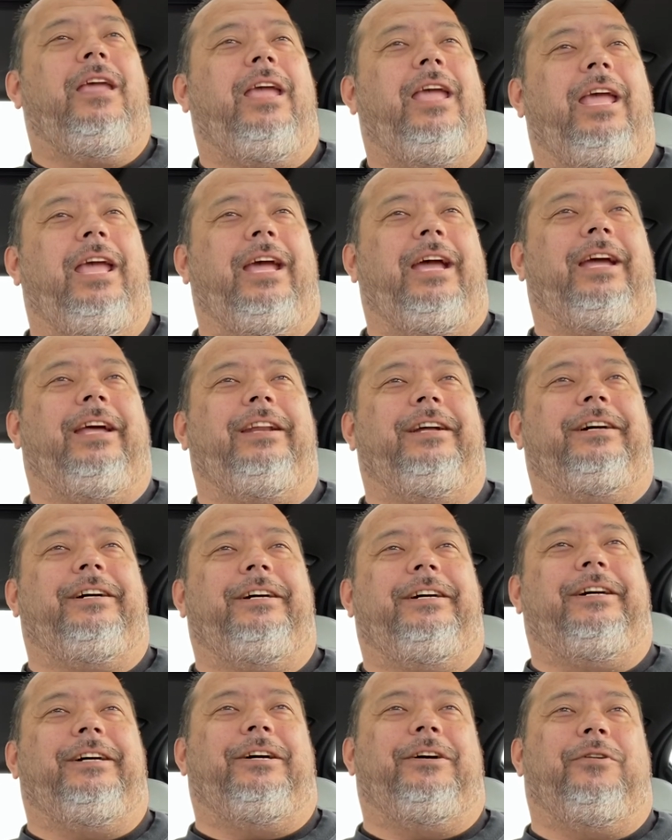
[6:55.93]
And
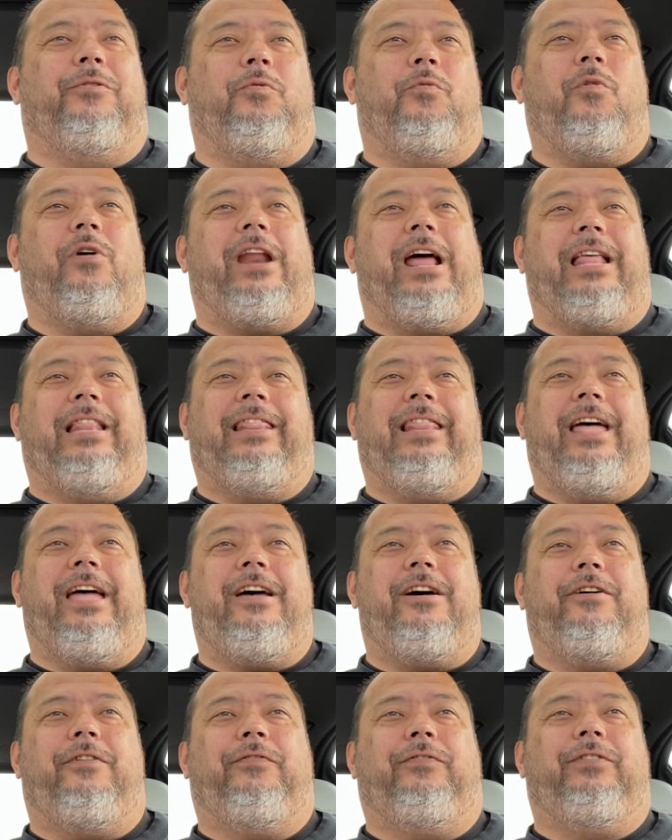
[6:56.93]
when I
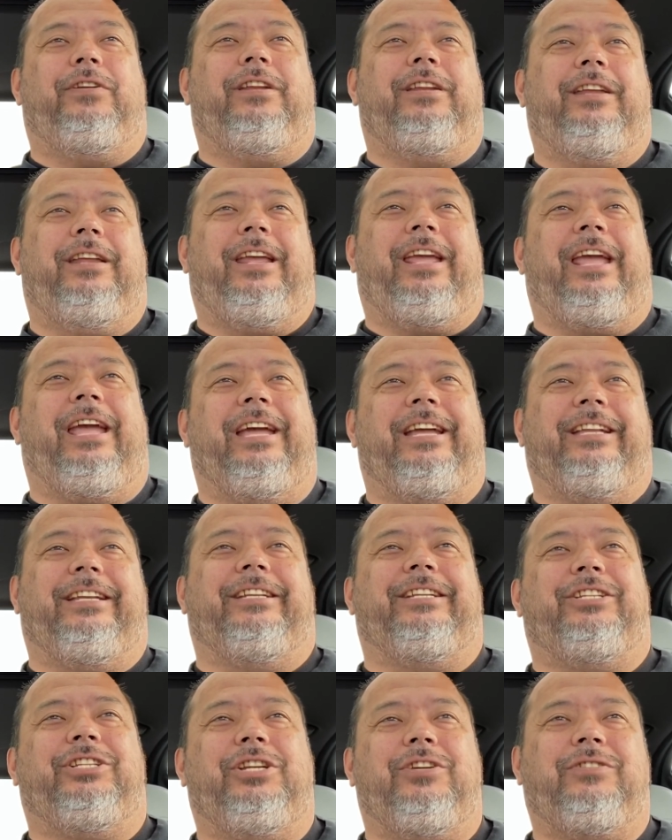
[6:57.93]
left,
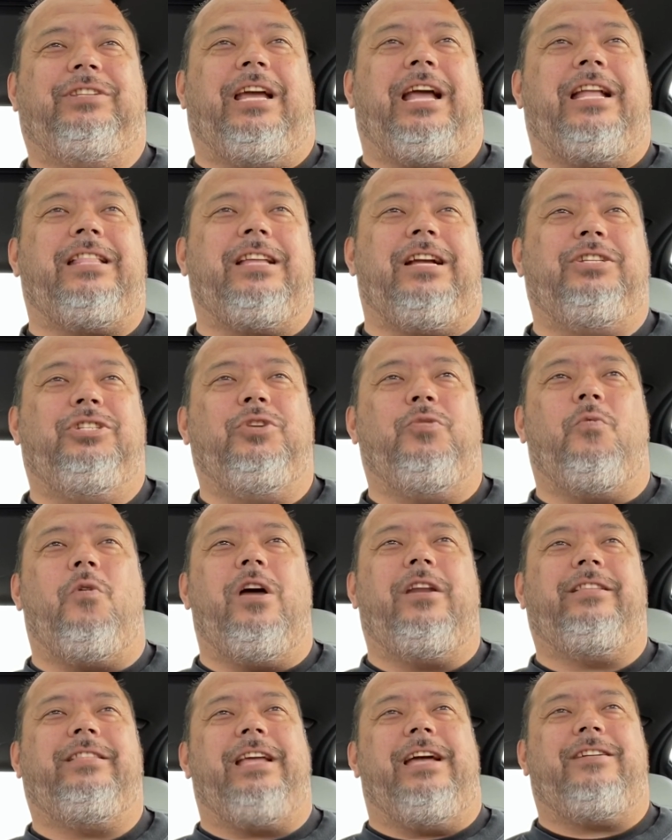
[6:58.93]
and she was like, I thought you
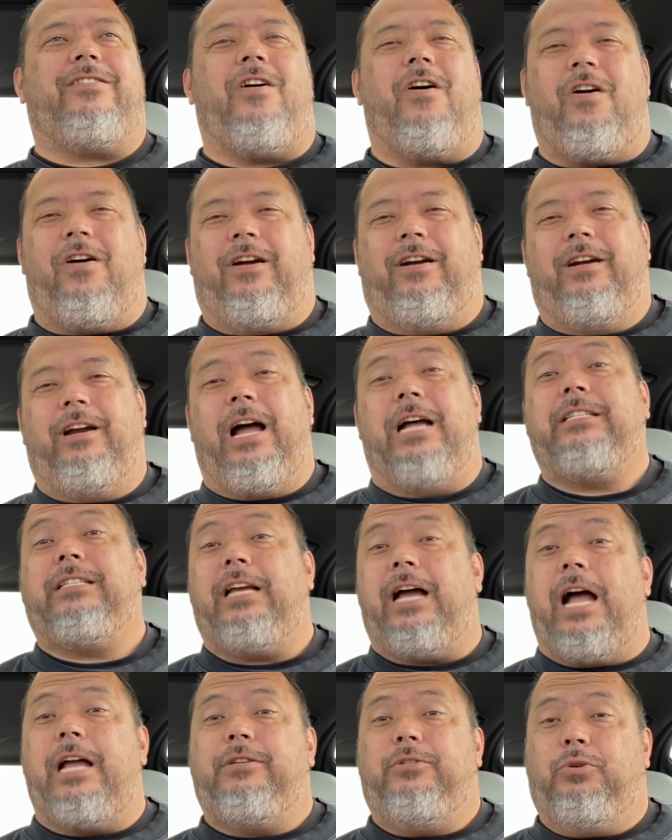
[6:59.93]
wanted that car. I
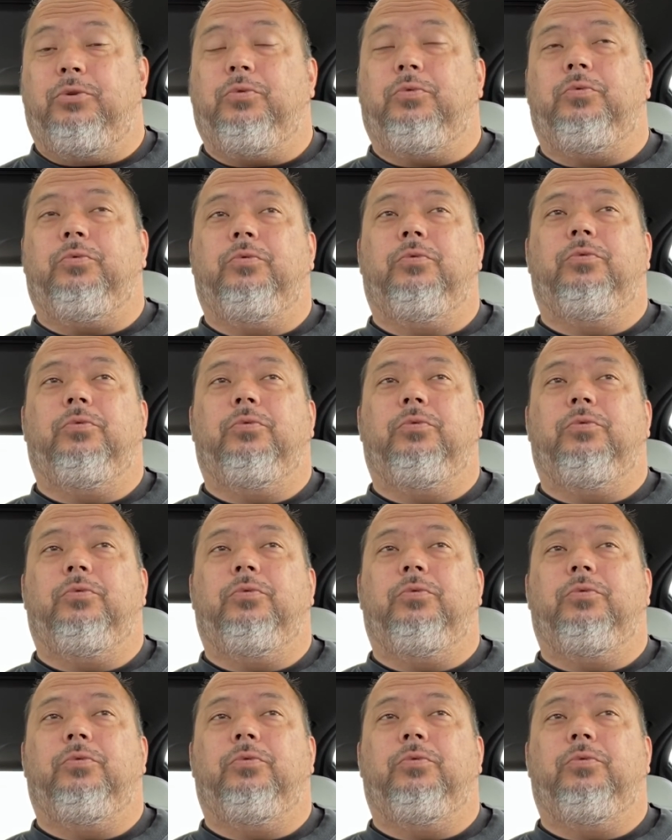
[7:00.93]
said, I do.